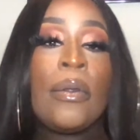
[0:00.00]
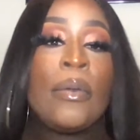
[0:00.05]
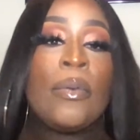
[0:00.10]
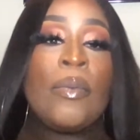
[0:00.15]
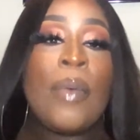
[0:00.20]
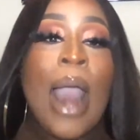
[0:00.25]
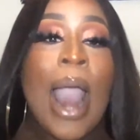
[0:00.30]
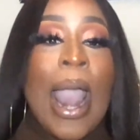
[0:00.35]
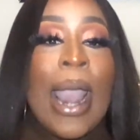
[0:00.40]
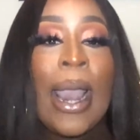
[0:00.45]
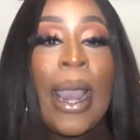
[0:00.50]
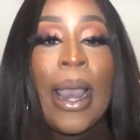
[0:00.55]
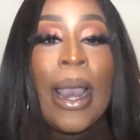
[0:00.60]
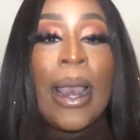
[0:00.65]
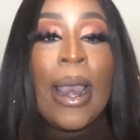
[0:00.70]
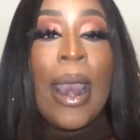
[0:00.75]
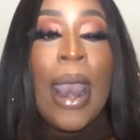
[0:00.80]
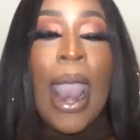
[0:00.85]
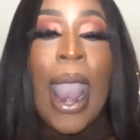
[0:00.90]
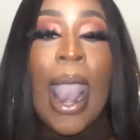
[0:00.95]
Right?
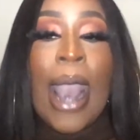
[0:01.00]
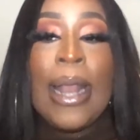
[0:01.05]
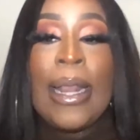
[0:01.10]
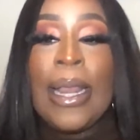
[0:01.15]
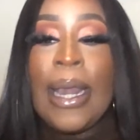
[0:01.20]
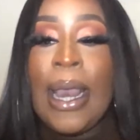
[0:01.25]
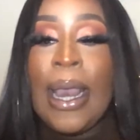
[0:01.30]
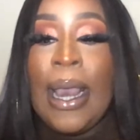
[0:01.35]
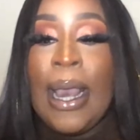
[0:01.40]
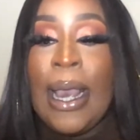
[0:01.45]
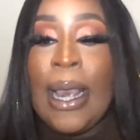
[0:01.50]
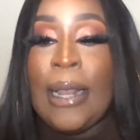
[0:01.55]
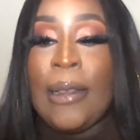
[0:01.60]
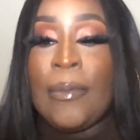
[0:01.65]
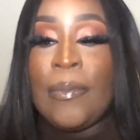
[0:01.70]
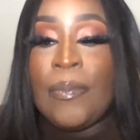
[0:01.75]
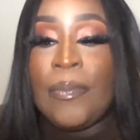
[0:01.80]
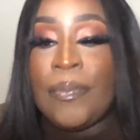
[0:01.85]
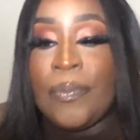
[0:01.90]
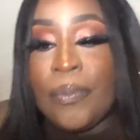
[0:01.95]
And then
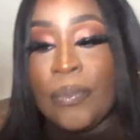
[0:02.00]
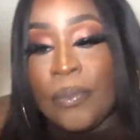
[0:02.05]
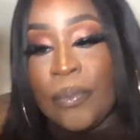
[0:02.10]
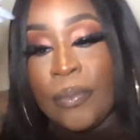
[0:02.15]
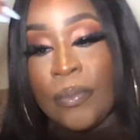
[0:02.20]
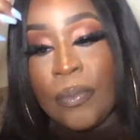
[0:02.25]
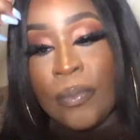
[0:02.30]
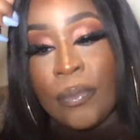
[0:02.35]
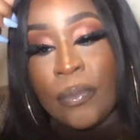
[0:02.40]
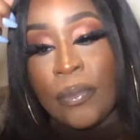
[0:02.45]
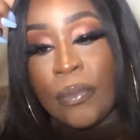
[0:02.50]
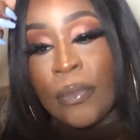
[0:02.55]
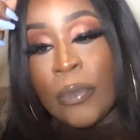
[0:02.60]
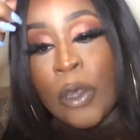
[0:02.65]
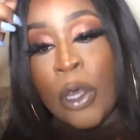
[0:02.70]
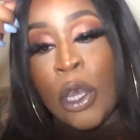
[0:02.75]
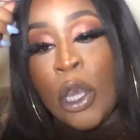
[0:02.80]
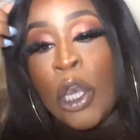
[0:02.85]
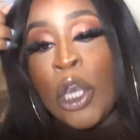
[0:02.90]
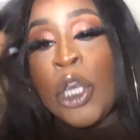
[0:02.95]

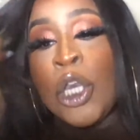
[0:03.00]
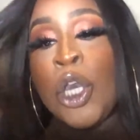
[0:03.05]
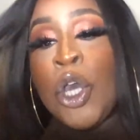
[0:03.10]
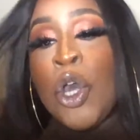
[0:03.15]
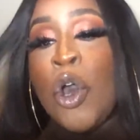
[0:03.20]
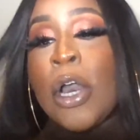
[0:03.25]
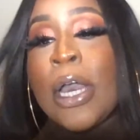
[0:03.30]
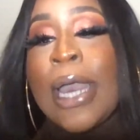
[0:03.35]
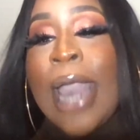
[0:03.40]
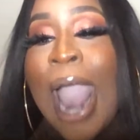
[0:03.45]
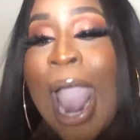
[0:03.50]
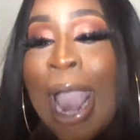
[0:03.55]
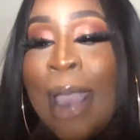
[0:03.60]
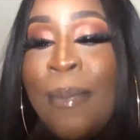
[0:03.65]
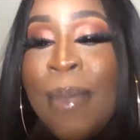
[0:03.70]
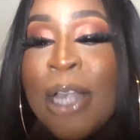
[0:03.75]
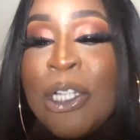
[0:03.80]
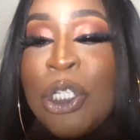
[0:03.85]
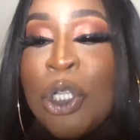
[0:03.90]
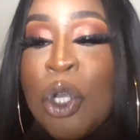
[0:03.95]
you
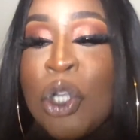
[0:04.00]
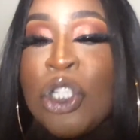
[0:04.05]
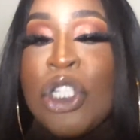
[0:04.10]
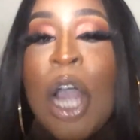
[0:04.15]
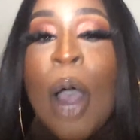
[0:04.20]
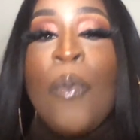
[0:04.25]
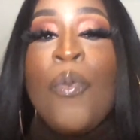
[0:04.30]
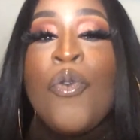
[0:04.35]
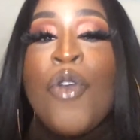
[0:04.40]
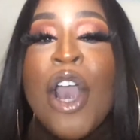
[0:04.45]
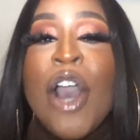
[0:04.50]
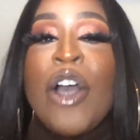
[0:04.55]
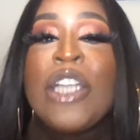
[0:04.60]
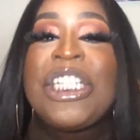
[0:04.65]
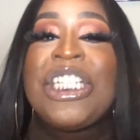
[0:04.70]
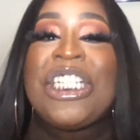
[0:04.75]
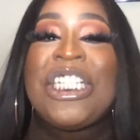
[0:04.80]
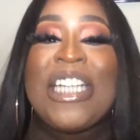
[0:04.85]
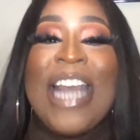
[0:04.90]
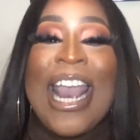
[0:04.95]
came into some real
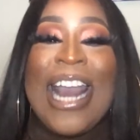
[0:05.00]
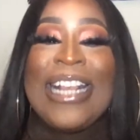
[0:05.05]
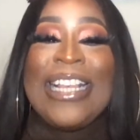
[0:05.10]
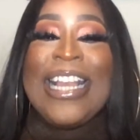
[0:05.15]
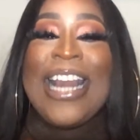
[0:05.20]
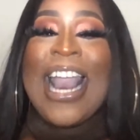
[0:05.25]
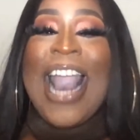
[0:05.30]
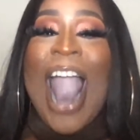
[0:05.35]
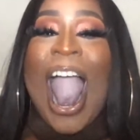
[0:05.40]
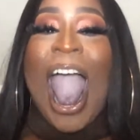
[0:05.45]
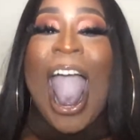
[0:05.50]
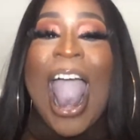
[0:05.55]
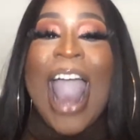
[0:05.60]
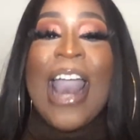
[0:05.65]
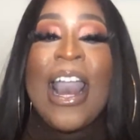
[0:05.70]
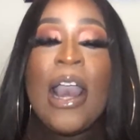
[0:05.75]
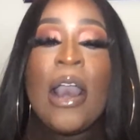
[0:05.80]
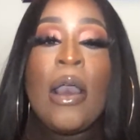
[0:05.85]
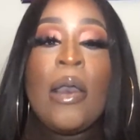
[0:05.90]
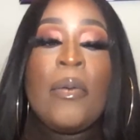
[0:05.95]
shit, nigga.
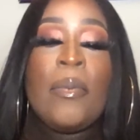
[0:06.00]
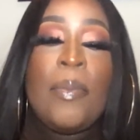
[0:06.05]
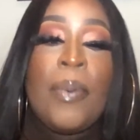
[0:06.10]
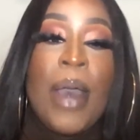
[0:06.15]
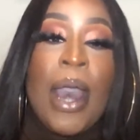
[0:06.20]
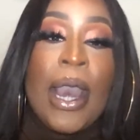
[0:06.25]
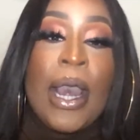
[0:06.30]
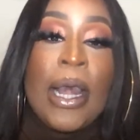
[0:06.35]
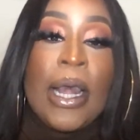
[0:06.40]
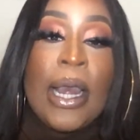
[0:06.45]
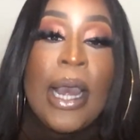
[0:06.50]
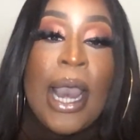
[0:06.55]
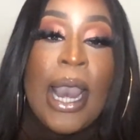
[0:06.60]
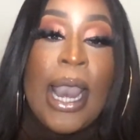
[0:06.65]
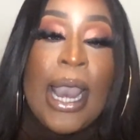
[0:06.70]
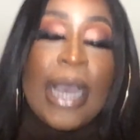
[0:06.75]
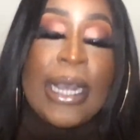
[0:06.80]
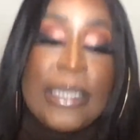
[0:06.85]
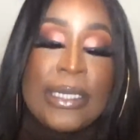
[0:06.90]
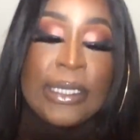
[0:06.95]
But
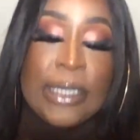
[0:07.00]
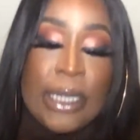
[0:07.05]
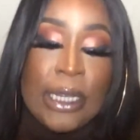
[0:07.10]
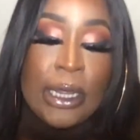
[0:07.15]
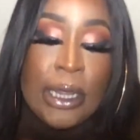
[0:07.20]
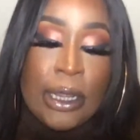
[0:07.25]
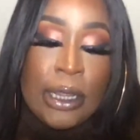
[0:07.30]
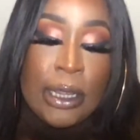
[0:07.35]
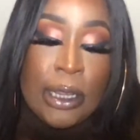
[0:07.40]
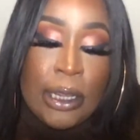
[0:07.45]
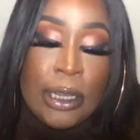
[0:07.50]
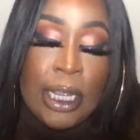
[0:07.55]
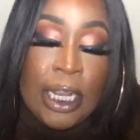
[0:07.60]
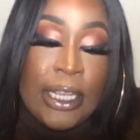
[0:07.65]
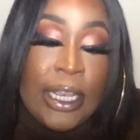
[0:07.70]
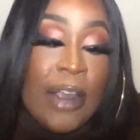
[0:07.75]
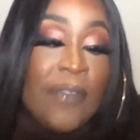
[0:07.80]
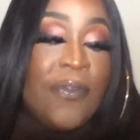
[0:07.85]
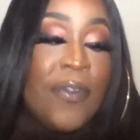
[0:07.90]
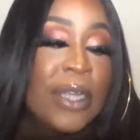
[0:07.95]
the
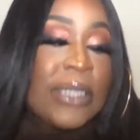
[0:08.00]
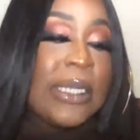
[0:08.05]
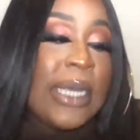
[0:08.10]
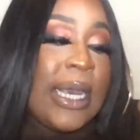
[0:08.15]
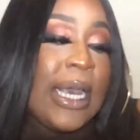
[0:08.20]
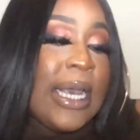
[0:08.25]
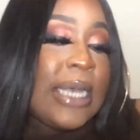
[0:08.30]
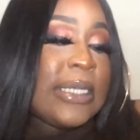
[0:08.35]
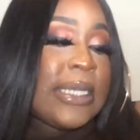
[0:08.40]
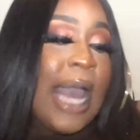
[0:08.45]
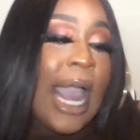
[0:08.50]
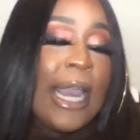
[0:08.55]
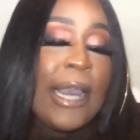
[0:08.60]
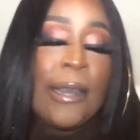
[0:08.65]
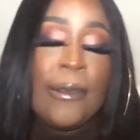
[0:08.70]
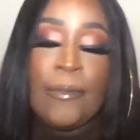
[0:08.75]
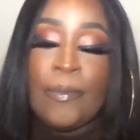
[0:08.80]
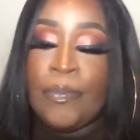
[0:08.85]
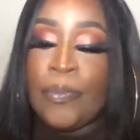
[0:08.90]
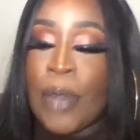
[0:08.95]
difference is, like,
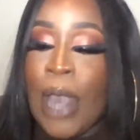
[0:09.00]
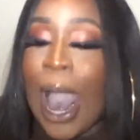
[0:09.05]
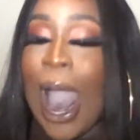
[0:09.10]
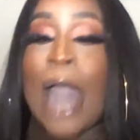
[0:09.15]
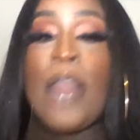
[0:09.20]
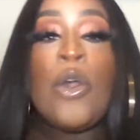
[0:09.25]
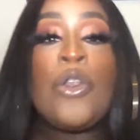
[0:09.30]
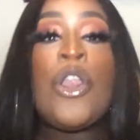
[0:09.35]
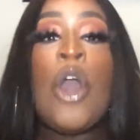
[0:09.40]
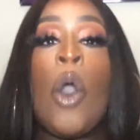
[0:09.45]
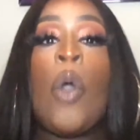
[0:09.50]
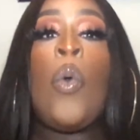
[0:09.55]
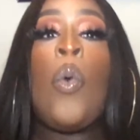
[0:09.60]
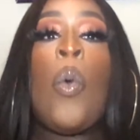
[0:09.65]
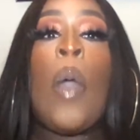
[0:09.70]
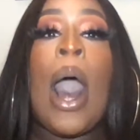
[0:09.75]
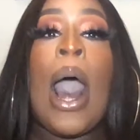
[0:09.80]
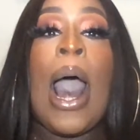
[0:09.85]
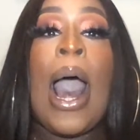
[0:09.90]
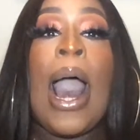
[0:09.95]
I don't know
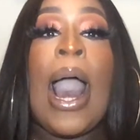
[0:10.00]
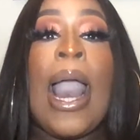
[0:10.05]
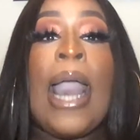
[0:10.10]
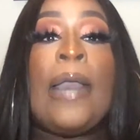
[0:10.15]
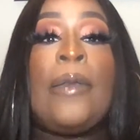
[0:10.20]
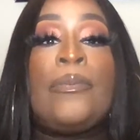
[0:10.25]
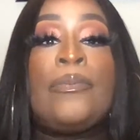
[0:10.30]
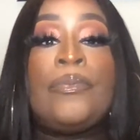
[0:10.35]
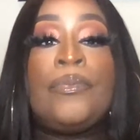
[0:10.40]
why